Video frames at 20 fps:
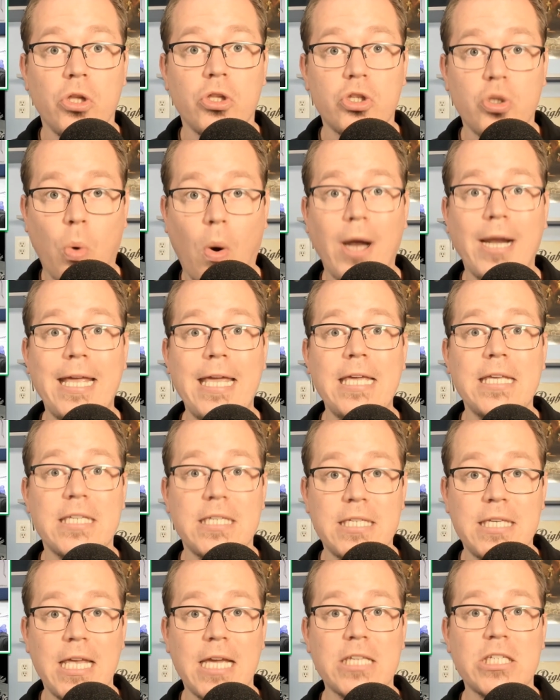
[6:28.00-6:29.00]

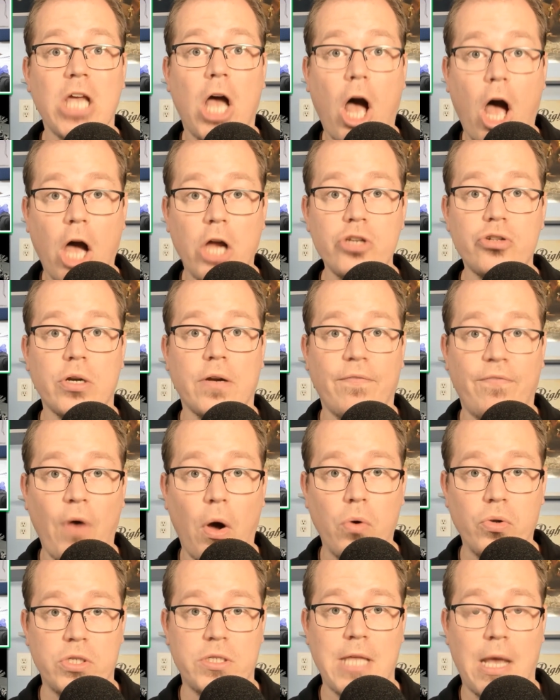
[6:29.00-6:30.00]
2,600
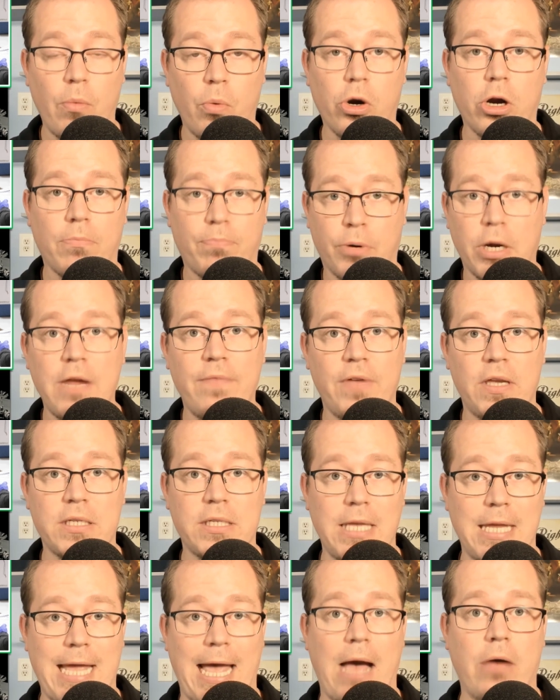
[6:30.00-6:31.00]
votes that weren't
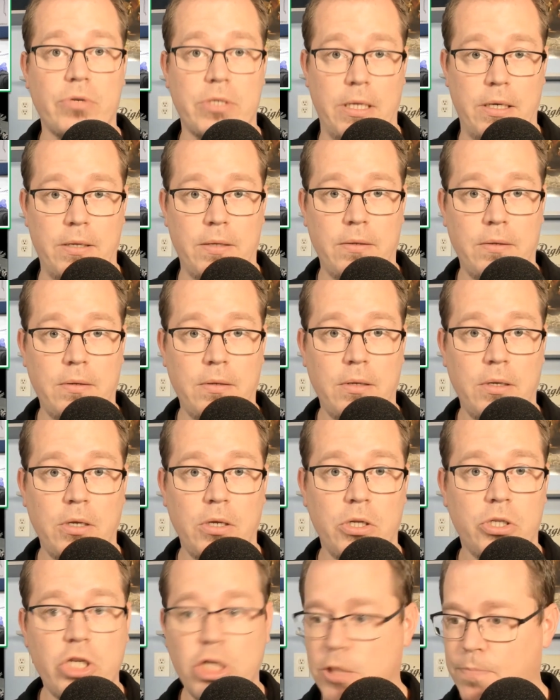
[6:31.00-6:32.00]
previously counted
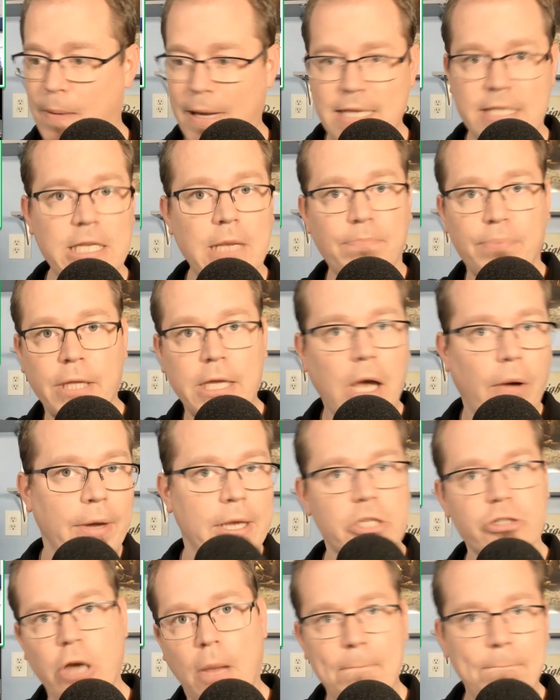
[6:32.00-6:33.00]
just by simply going
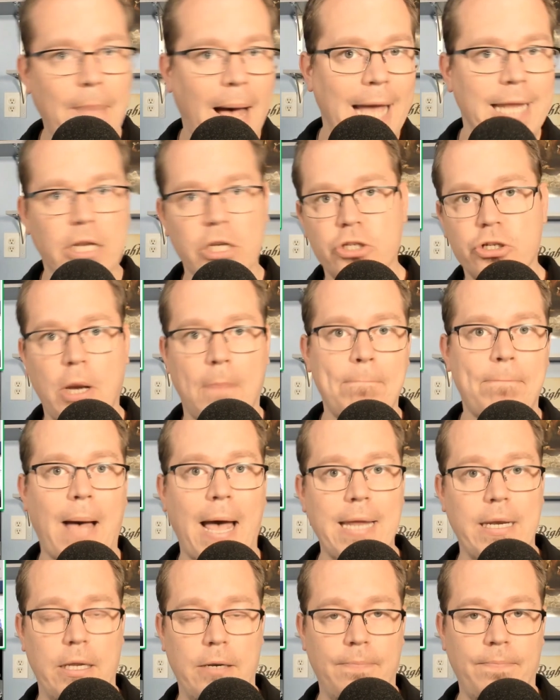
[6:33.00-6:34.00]
Trump, Biden, Trump,
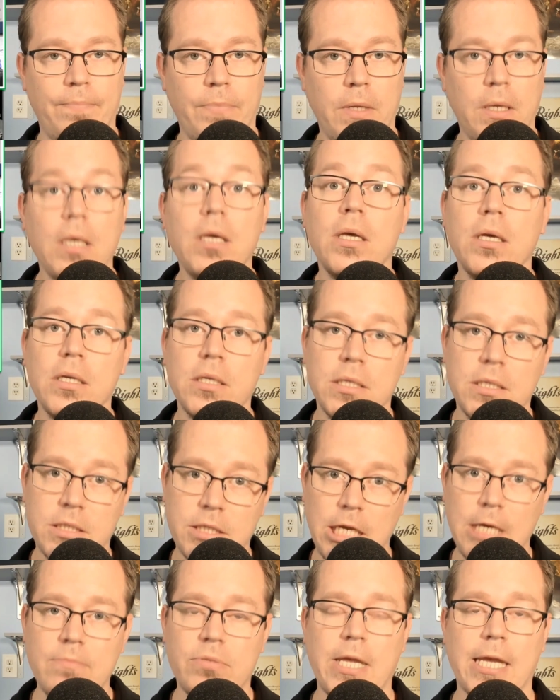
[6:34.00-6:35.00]
Biden.
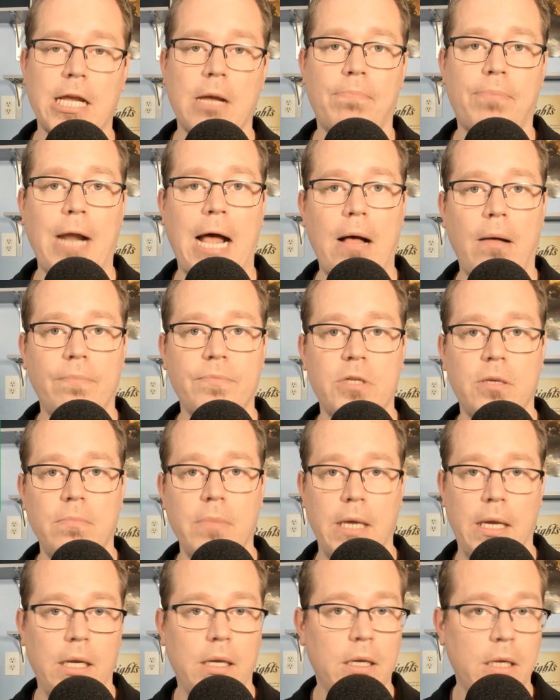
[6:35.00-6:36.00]
Seems like a problem to
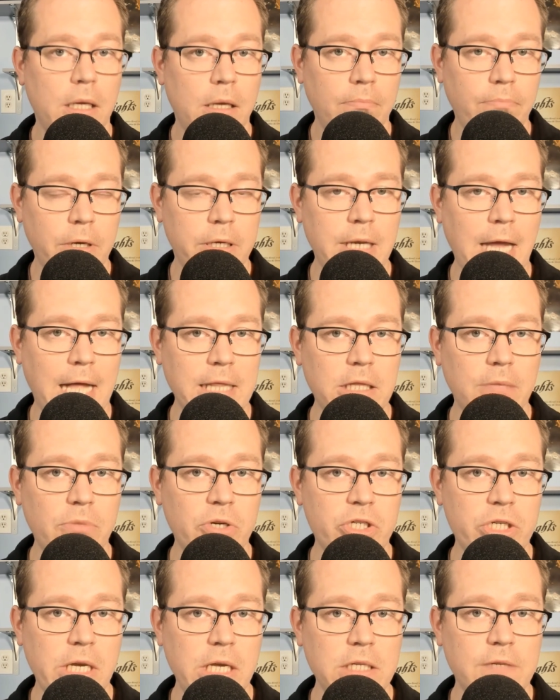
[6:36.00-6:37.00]
me, but not the
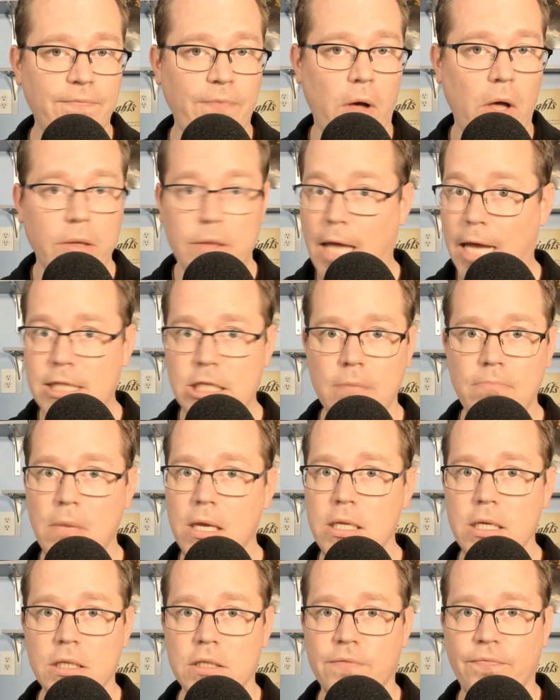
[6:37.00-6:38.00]
machine's fault, not the
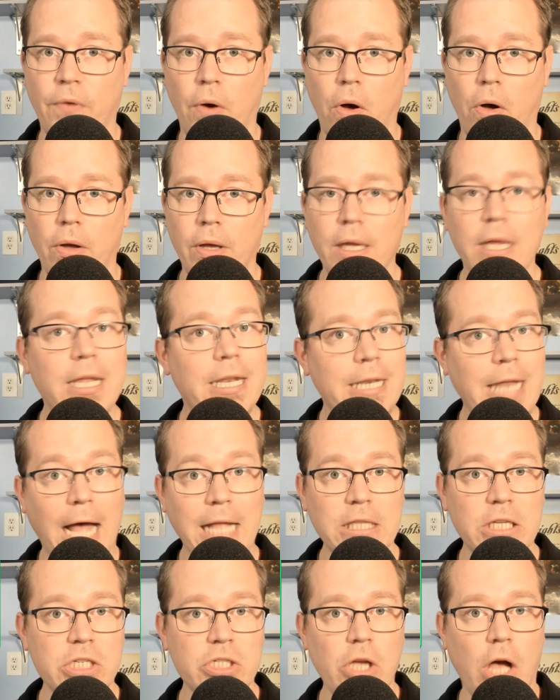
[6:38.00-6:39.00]
minion's fault, not
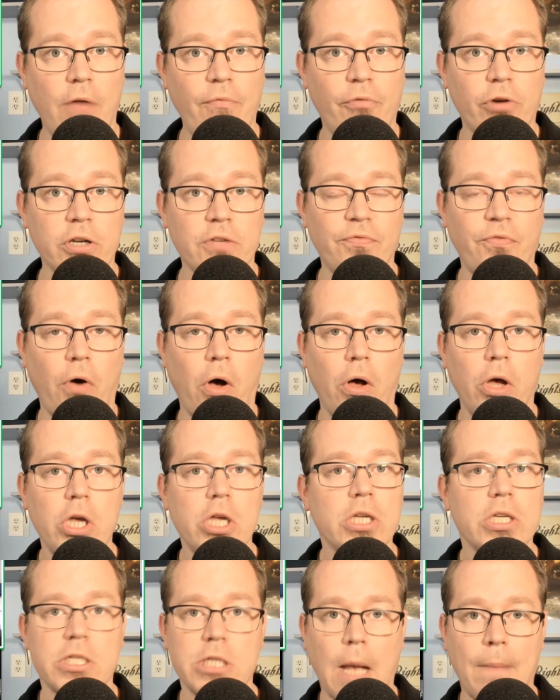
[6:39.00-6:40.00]
the software's fault.
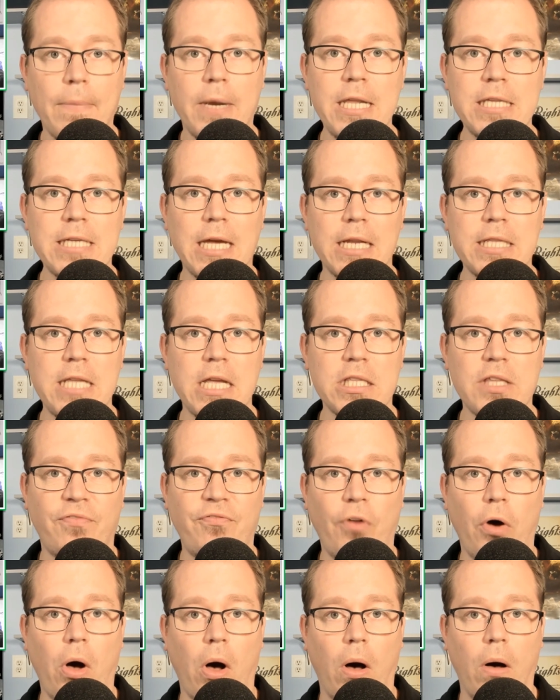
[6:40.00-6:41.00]
Somebody's got to take the
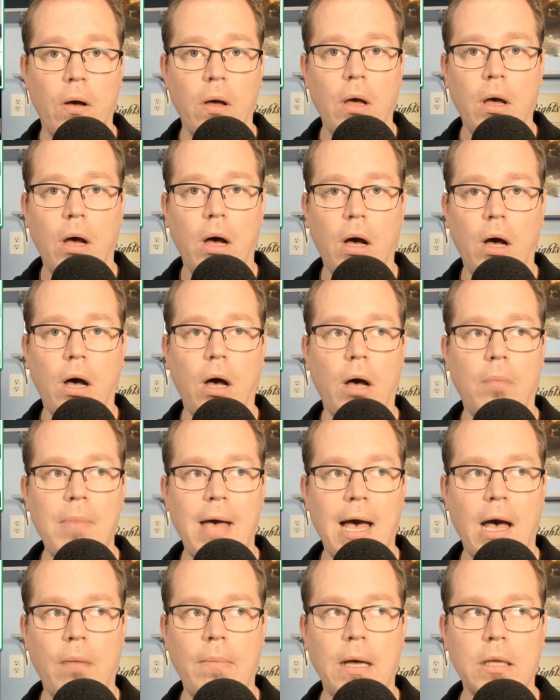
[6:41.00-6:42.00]
fall.
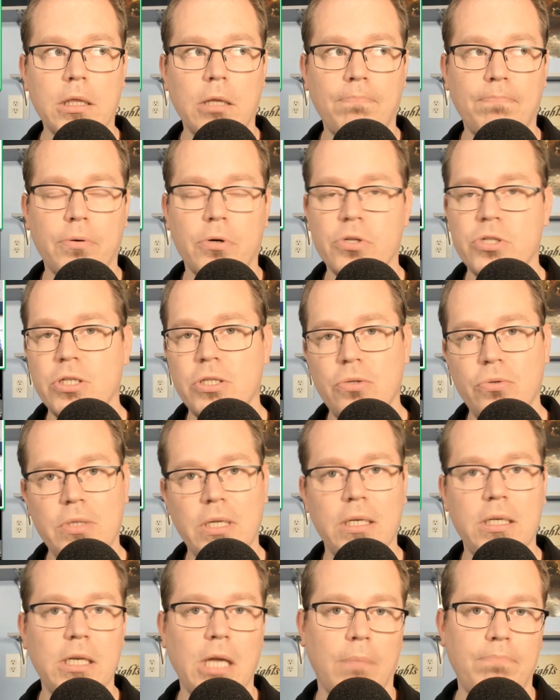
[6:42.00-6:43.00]
How about the person who
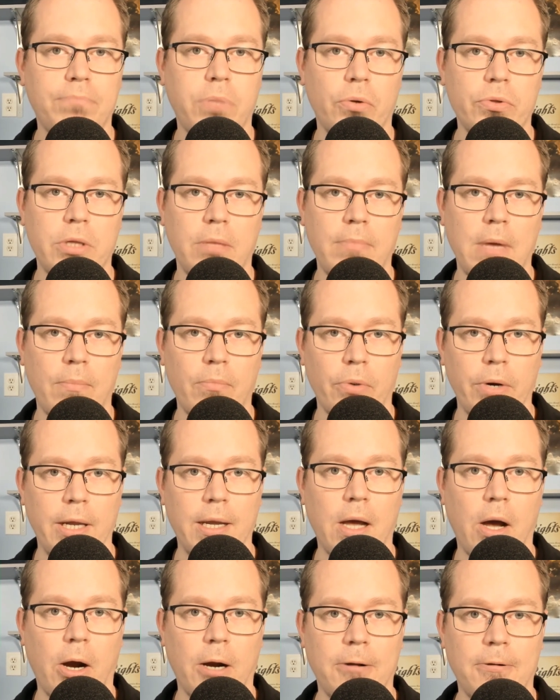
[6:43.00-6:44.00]
didn't upload the memory
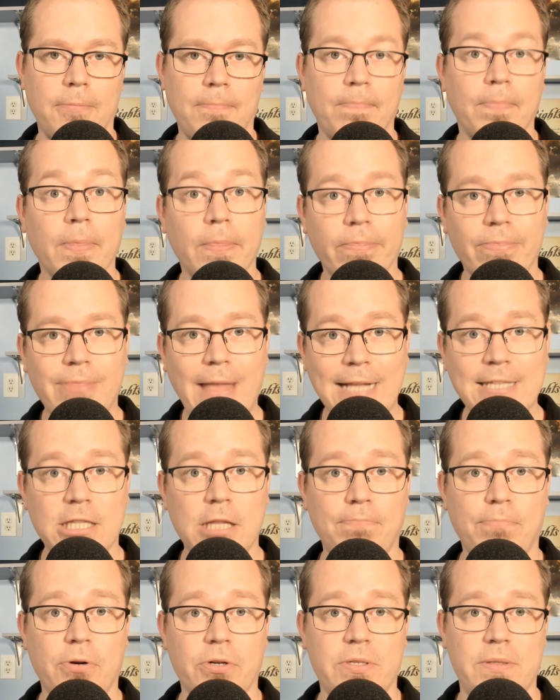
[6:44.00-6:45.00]
card? That's the
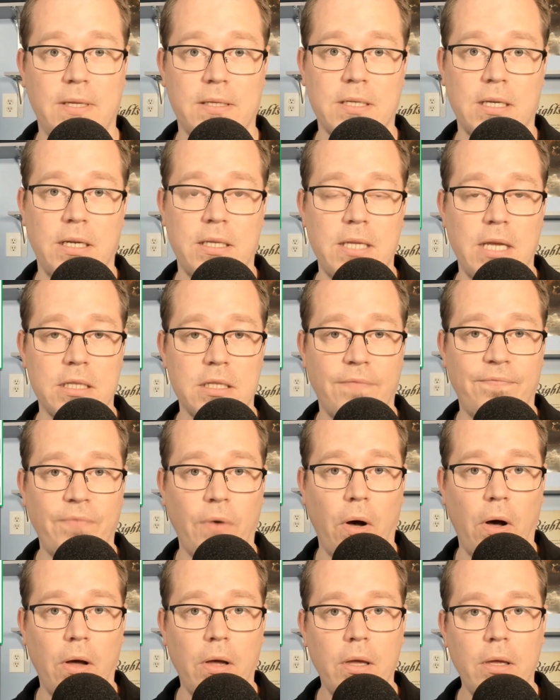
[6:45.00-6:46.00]
person that's going to take the
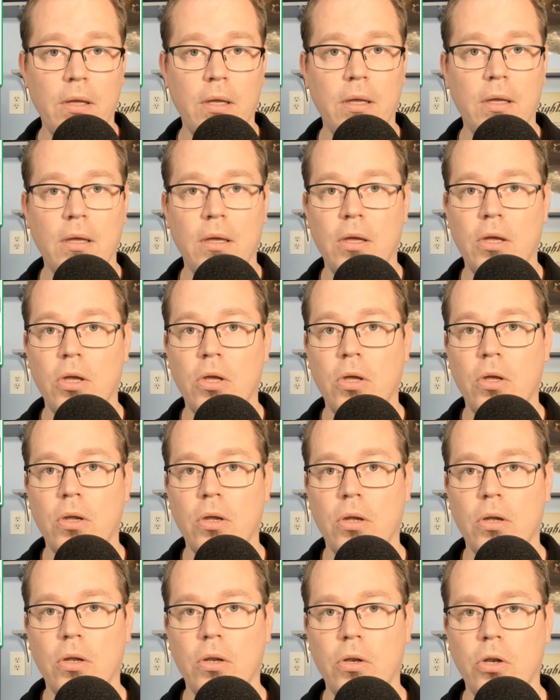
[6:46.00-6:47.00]
fall.
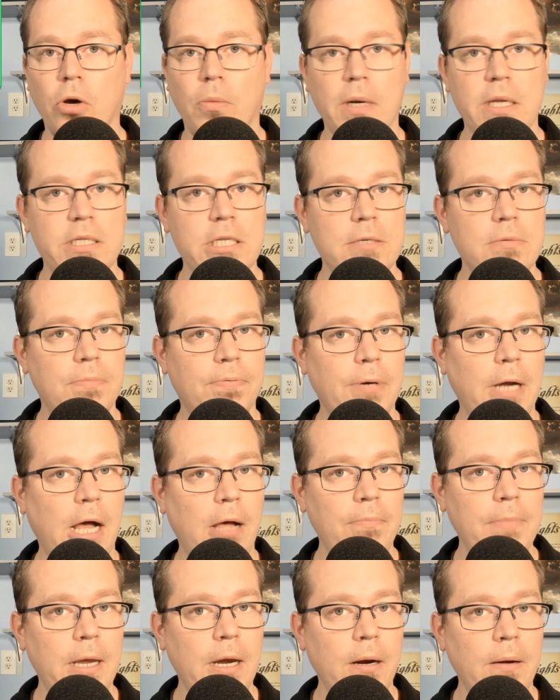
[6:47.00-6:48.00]
Nobody sees a
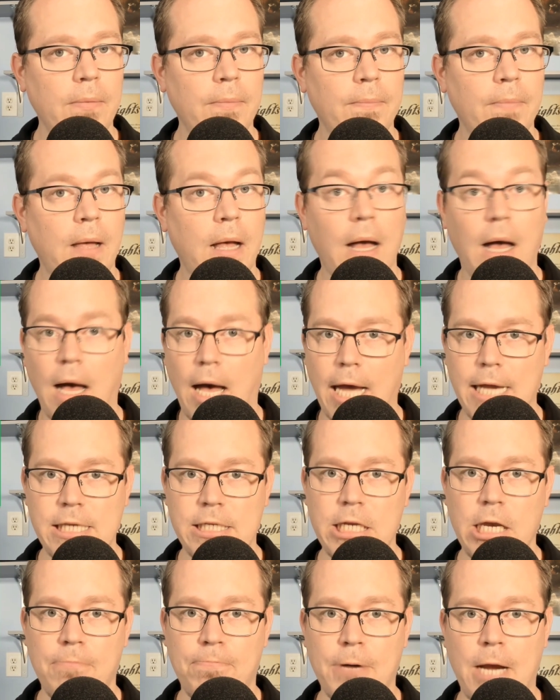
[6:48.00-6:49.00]
problem here? I
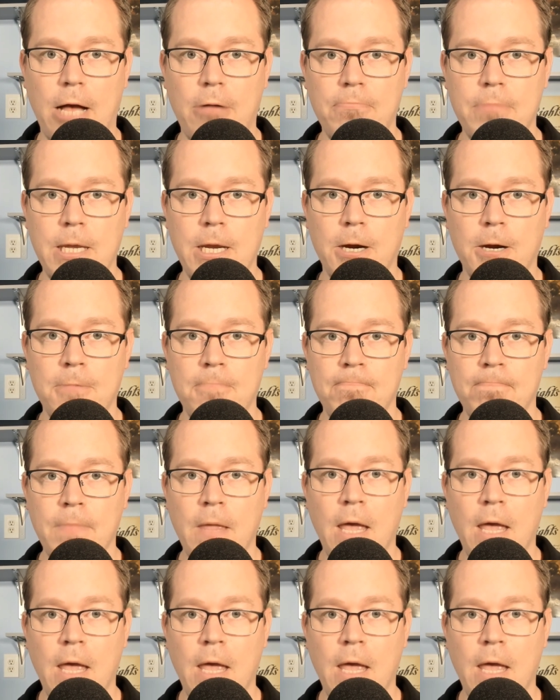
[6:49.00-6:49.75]
see a problem here.